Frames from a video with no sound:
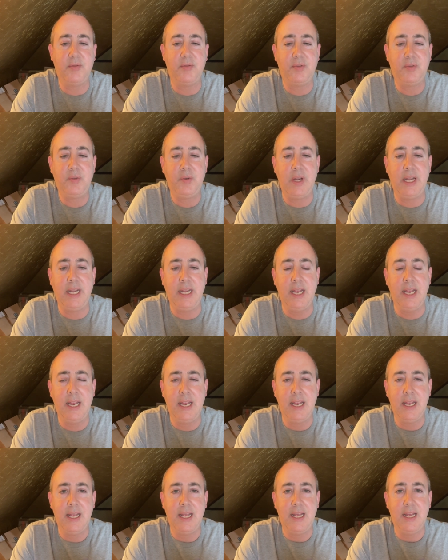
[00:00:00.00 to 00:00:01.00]
Free.
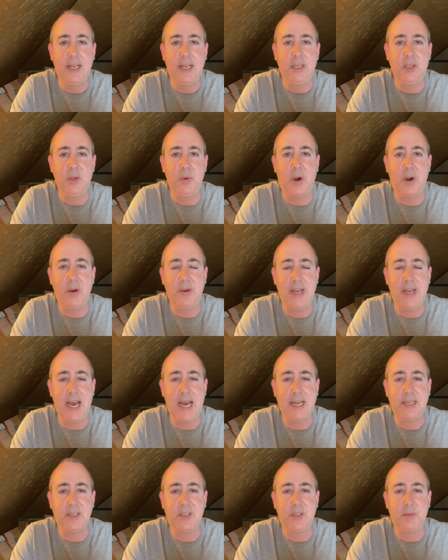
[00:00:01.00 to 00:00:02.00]
You are
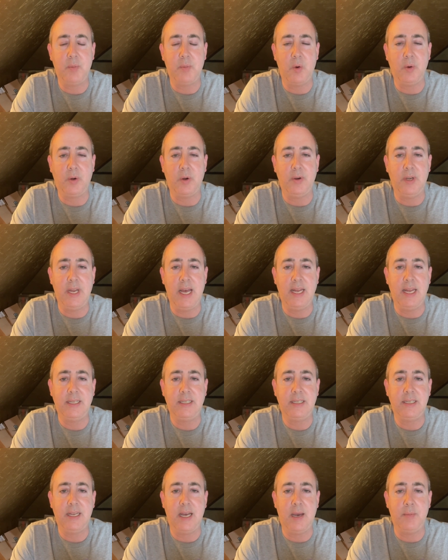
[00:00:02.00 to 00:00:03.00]
not a smoker,
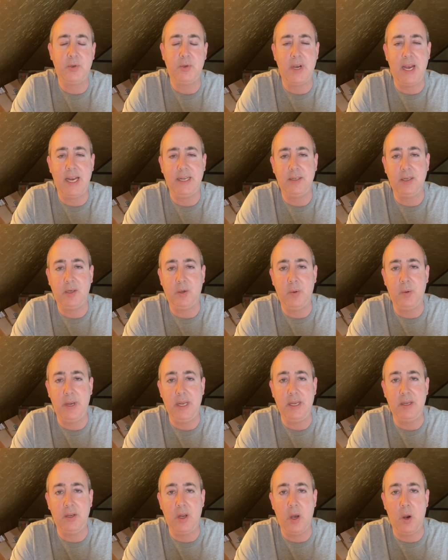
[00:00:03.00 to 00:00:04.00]
not I'm trying to quit.
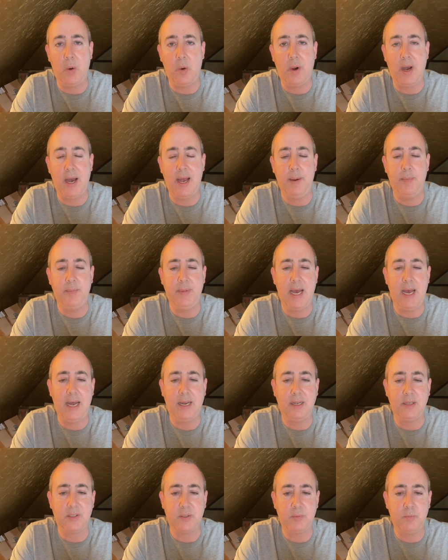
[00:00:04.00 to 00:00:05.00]
No, I am not
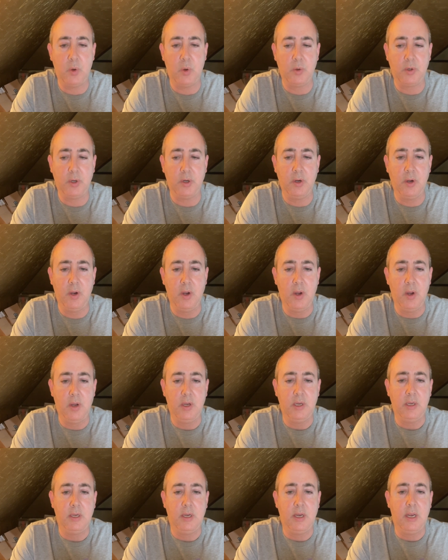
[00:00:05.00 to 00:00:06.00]
a smoker.
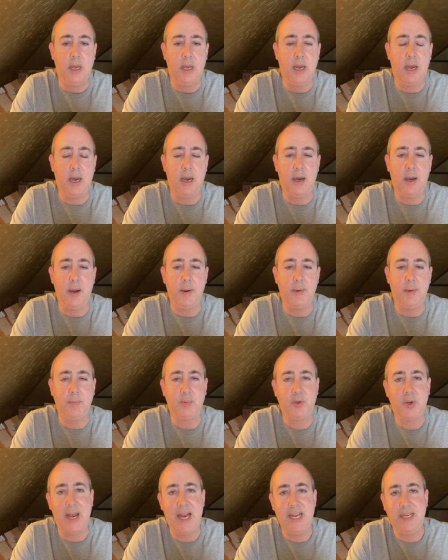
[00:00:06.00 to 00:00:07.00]
I'm
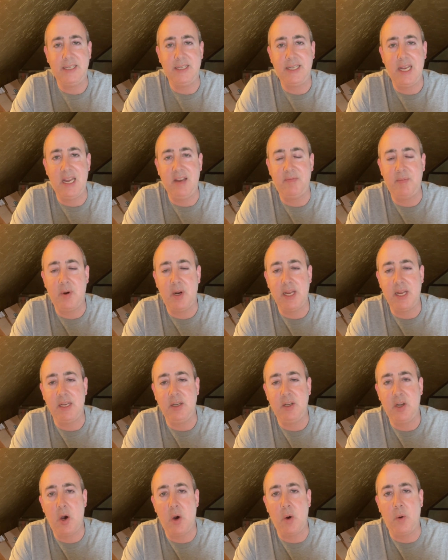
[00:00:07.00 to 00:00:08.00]
trying to save money.
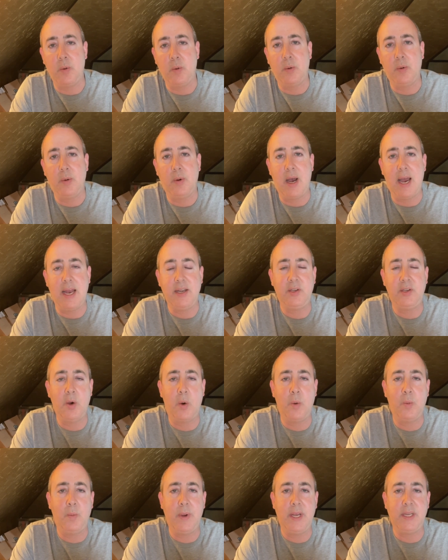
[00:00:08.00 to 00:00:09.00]
No, I
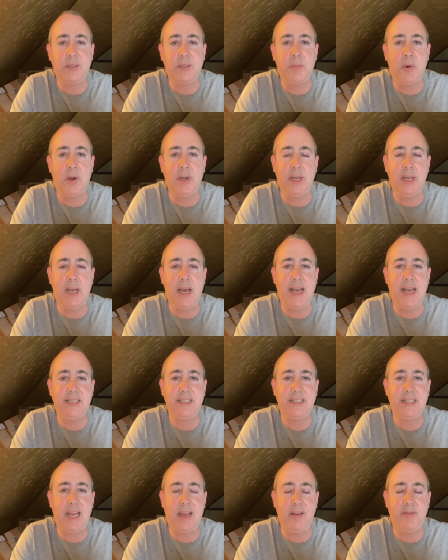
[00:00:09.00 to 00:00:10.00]
don't waste money. I
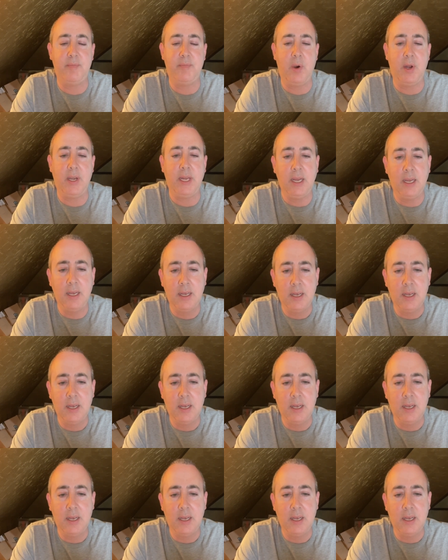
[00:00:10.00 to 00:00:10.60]
save money.